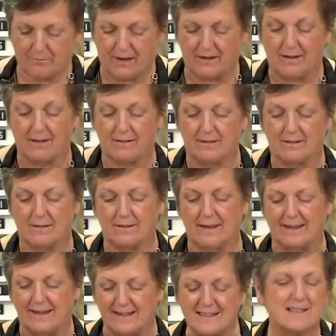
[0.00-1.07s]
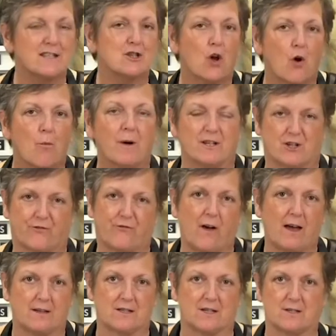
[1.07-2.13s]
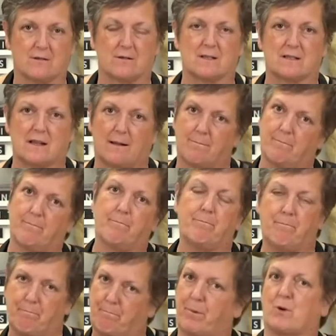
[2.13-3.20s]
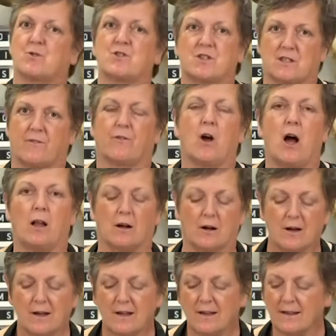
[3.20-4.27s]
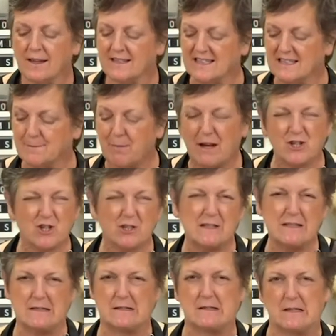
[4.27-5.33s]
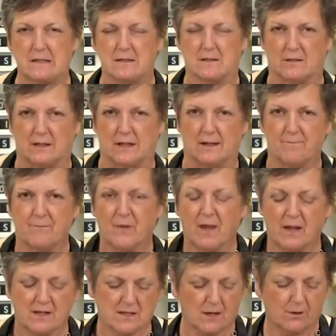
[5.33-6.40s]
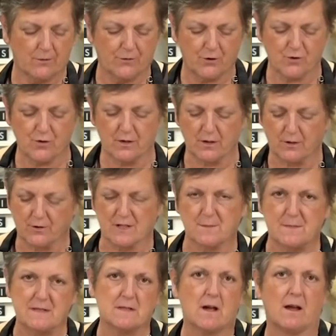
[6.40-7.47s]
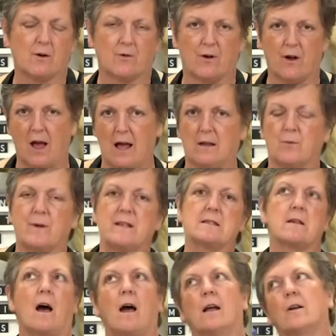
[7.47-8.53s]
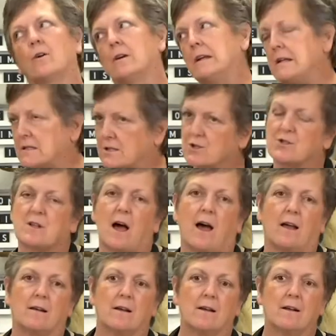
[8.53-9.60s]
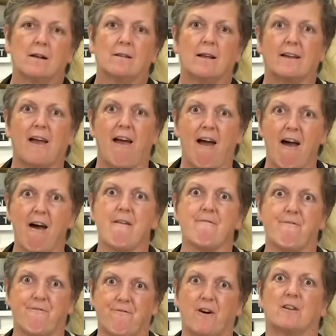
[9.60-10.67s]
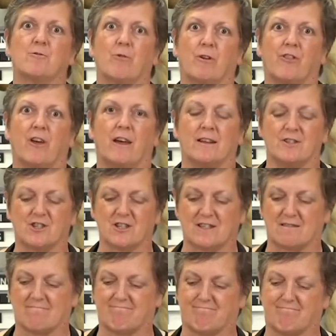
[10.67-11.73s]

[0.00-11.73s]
but like it's so much fun to do this like bursts of color, especially seasonally. So if you're doing a Christmas sign or a Halloween sign or an Easter sign, like have fun with it and just